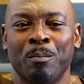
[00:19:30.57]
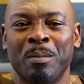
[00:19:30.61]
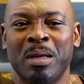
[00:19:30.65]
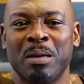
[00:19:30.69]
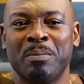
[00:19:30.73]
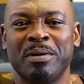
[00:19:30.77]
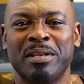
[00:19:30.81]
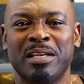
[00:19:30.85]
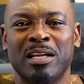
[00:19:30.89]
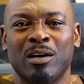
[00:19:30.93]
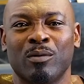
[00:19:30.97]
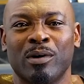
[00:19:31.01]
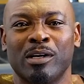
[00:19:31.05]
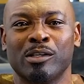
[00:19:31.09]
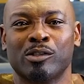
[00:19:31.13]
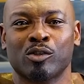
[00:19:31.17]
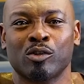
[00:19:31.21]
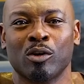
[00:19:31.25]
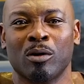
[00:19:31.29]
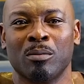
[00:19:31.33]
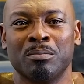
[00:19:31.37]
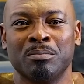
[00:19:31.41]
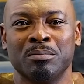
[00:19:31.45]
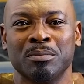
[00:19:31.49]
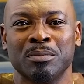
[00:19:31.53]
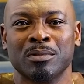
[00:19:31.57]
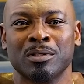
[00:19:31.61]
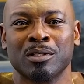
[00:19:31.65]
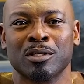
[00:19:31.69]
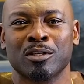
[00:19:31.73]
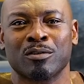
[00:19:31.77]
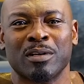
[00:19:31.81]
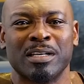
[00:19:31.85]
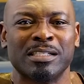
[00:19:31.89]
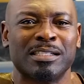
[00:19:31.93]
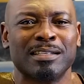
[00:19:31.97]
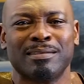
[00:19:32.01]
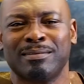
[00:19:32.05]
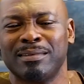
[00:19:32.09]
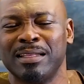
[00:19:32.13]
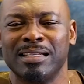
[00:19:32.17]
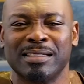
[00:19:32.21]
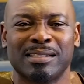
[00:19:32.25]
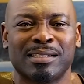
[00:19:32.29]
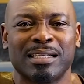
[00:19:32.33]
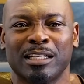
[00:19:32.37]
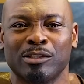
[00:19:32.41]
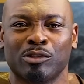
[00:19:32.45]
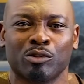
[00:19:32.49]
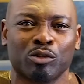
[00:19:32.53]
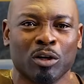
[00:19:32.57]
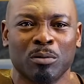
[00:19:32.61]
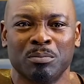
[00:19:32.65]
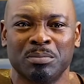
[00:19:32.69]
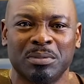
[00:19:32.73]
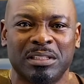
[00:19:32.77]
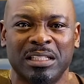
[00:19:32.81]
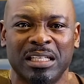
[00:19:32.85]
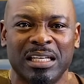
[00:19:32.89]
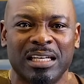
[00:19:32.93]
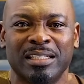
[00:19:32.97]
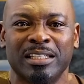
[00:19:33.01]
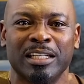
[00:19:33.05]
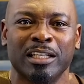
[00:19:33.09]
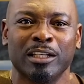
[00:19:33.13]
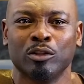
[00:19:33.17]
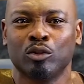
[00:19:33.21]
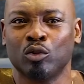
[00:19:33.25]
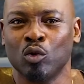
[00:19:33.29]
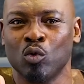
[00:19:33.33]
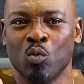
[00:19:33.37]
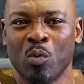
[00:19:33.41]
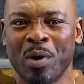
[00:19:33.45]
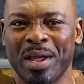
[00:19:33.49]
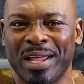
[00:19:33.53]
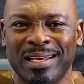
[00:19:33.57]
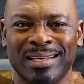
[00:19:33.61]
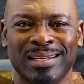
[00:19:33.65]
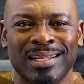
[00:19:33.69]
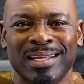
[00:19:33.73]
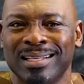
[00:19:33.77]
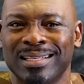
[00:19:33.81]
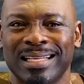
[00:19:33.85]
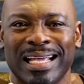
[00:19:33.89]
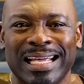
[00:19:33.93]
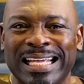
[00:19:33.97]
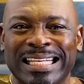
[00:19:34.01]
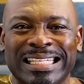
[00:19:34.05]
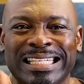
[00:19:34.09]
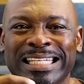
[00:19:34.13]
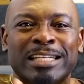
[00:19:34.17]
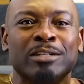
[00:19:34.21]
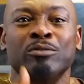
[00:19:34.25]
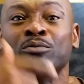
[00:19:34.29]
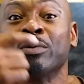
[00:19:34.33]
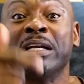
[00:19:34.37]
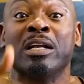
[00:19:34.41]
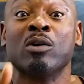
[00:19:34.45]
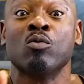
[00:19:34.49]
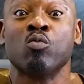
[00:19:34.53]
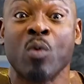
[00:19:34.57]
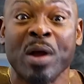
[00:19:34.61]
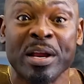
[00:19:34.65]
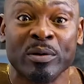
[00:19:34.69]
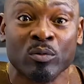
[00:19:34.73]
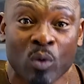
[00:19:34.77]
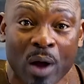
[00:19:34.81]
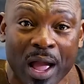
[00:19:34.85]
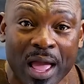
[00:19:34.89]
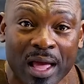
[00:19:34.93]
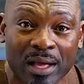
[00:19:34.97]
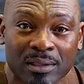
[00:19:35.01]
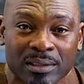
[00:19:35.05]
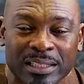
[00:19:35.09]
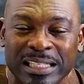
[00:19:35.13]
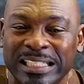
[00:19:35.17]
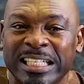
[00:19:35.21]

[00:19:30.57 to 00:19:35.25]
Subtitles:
oh, maybe there were some crazy things that Trump did to win, that he didn't really win well.